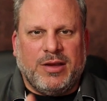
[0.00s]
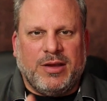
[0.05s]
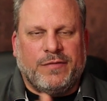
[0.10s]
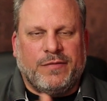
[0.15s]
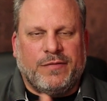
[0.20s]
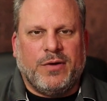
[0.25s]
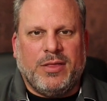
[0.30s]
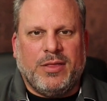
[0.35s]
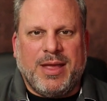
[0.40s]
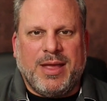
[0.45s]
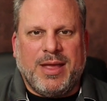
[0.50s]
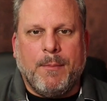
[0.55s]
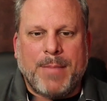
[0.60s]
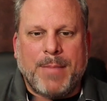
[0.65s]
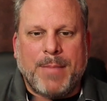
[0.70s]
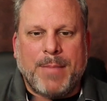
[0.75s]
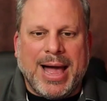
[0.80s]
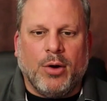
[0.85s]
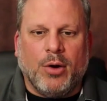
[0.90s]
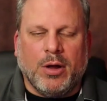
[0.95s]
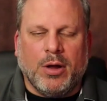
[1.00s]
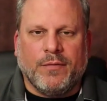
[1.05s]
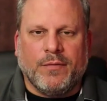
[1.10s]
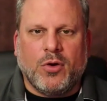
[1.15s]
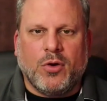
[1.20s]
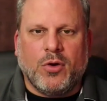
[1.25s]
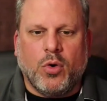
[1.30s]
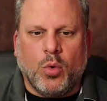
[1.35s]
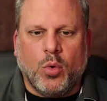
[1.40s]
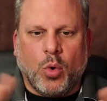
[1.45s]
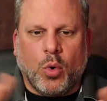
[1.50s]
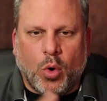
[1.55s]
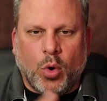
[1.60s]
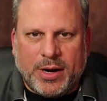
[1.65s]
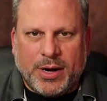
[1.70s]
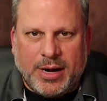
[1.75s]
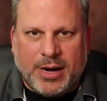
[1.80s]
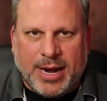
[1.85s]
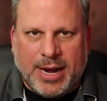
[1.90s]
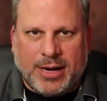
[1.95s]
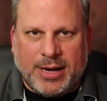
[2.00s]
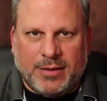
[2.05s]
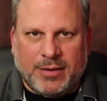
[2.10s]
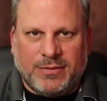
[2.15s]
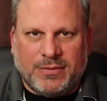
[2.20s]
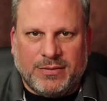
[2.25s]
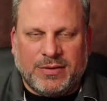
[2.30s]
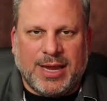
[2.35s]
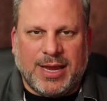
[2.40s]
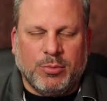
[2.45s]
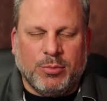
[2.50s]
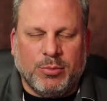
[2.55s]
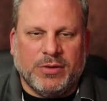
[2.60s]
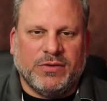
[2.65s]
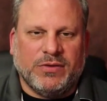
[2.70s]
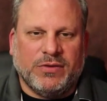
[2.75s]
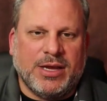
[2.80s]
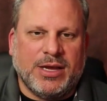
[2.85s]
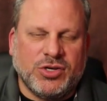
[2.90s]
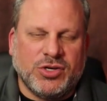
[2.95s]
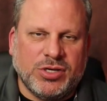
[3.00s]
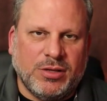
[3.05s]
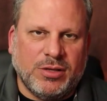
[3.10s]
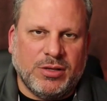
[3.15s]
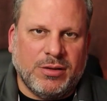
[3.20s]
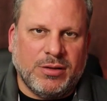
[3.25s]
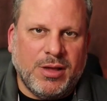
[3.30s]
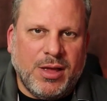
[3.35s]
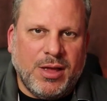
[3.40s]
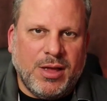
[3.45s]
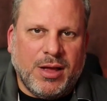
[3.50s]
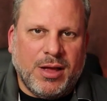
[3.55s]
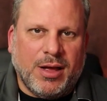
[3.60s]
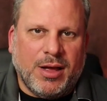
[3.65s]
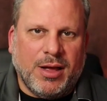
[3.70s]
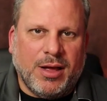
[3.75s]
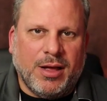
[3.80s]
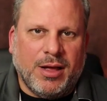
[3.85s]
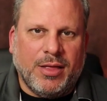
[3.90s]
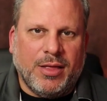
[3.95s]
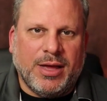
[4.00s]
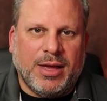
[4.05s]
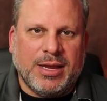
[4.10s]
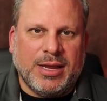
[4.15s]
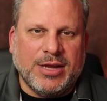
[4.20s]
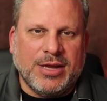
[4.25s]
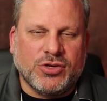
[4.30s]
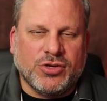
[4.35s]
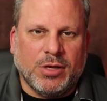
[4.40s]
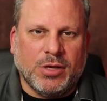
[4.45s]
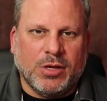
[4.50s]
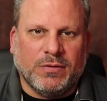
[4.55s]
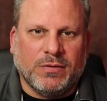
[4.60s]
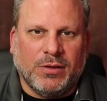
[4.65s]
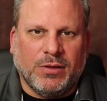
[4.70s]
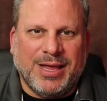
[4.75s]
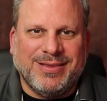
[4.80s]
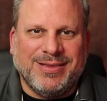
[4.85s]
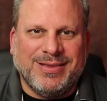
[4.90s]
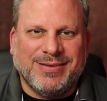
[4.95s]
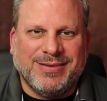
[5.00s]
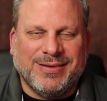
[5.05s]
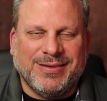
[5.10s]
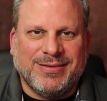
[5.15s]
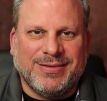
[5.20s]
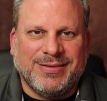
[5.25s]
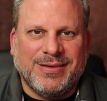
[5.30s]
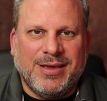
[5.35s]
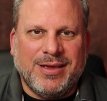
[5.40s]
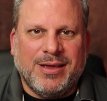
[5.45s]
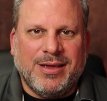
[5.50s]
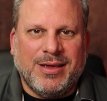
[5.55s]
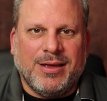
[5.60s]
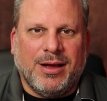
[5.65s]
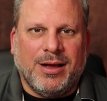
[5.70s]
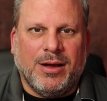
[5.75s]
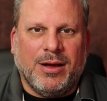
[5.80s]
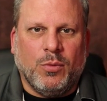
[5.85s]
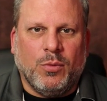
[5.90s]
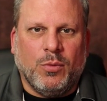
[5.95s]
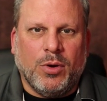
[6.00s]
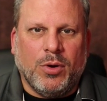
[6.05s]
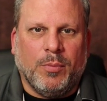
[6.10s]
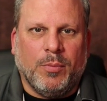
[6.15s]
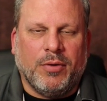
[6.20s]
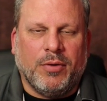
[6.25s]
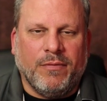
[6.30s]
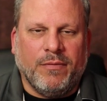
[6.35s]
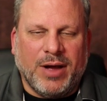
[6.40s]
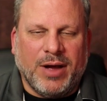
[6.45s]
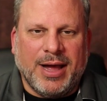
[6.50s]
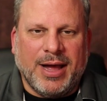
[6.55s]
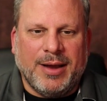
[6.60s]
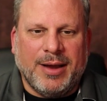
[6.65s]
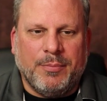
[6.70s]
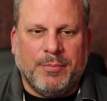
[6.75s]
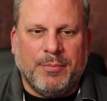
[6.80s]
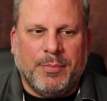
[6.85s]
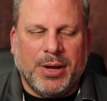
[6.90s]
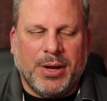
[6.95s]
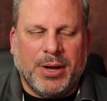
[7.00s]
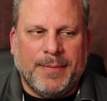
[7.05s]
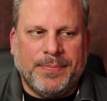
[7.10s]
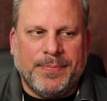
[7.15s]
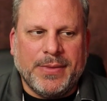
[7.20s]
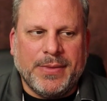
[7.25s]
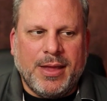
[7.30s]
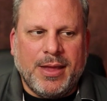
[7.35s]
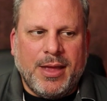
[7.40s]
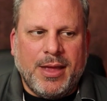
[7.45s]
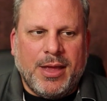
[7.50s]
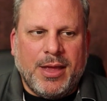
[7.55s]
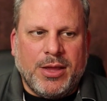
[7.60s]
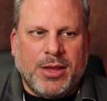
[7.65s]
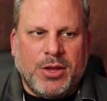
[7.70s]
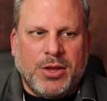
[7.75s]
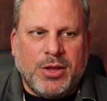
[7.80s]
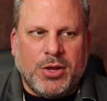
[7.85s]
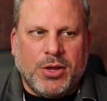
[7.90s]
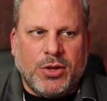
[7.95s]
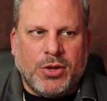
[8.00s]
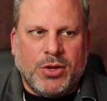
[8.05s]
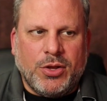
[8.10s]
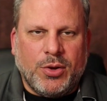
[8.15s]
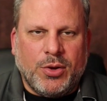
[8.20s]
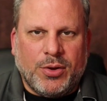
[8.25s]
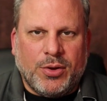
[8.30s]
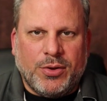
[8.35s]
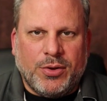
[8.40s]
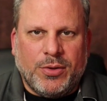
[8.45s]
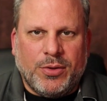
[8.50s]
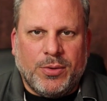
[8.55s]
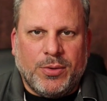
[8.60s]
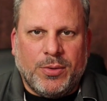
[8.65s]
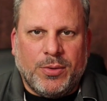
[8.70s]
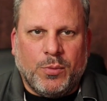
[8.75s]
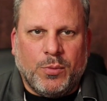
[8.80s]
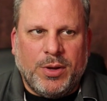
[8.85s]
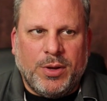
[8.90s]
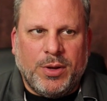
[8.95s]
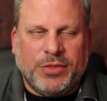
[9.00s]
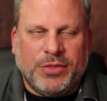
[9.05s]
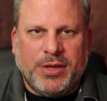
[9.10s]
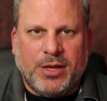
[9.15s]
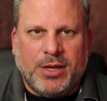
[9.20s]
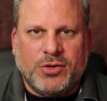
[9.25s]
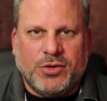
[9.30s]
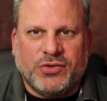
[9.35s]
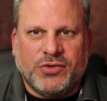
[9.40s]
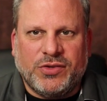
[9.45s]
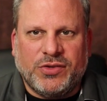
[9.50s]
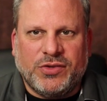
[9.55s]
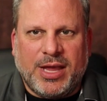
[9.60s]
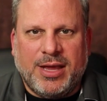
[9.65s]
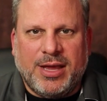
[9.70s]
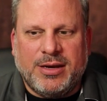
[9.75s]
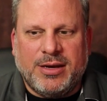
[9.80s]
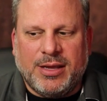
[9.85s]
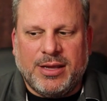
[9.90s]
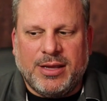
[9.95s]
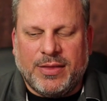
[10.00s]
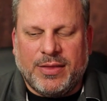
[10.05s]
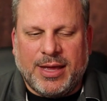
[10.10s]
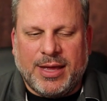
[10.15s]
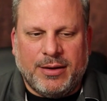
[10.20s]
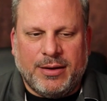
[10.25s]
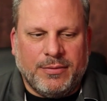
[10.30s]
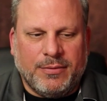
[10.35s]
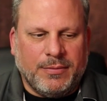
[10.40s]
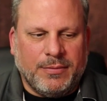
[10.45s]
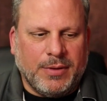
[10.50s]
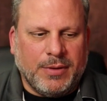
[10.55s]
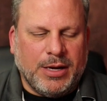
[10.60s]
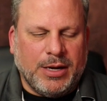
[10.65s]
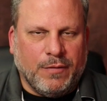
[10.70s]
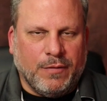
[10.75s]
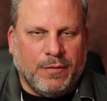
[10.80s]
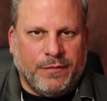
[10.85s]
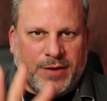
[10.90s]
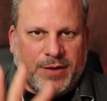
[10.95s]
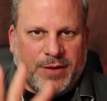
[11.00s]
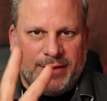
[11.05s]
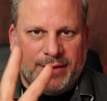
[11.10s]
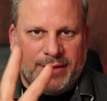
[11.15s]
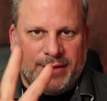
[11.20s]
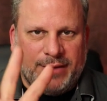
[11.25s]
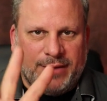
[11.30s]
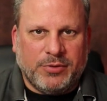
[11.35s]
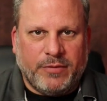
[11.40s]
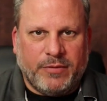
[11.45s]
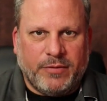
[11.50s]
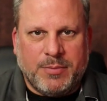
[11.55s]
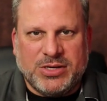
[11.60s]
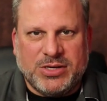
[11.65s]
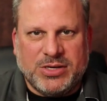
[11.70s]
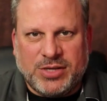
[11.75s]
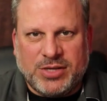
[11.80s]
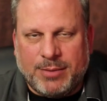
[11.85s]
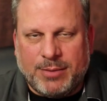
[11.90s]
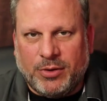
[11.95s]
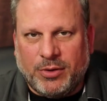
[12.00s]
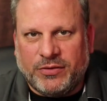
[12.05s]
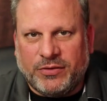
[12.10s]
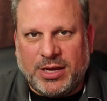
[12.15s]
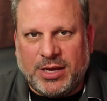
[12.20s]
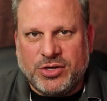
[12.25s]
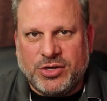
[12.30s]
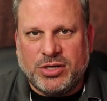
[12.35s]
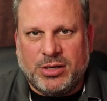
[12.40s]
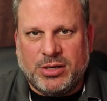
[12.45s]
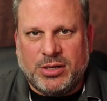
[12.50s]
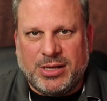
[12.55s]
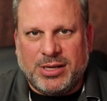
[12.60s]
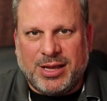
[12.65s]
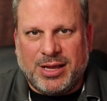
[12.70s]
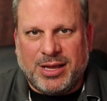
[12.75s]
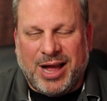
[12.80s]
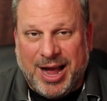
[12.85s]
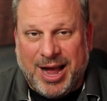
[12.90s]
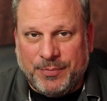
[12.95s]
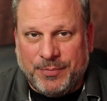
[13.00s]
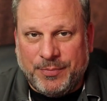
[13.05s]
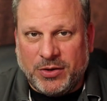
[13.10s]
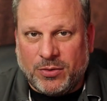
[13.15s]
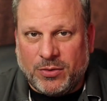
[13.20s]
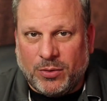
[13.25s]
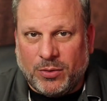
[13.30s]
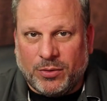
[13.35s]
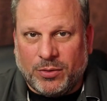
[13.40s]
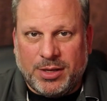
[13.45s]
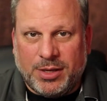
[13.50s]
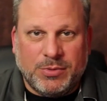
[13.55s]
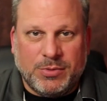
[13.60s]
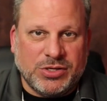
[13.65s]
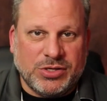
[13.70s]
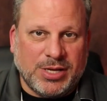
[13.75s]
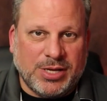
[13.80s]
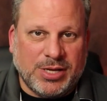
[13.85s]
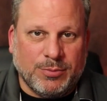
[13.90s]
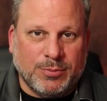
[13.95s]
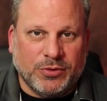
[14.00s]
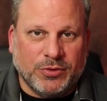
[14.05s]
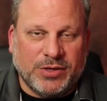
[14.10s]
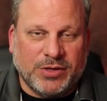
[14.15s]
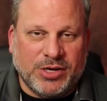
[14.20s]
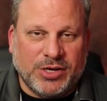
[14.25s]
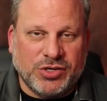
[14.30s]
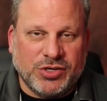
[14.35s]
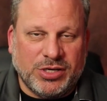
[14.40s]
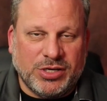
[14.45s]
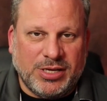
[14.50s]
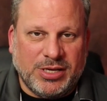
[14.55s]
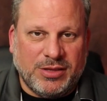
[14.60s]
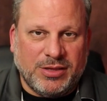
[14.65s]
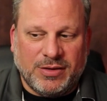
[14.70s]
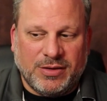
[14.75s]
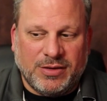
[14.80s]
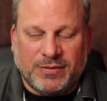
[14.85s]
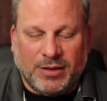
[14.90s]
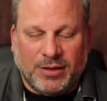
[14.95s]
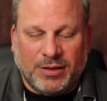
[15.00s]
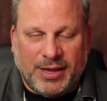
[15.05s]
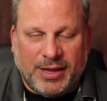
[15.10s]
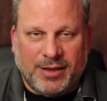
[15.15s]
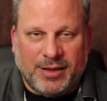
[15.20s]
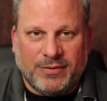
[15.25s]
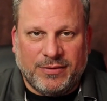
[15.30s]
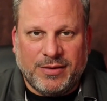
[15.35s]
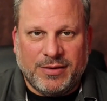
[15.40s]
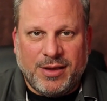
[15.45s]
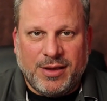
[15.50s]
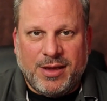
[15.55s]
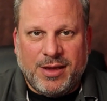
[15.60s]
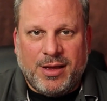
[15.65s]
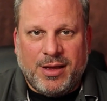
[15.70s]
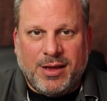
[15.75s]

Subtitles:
different, the amount of coordinated stabilization that each of those lenses will provide. But you with the understanding that, you know, 5 stops of image stabilization, optical image stabilization in this lens,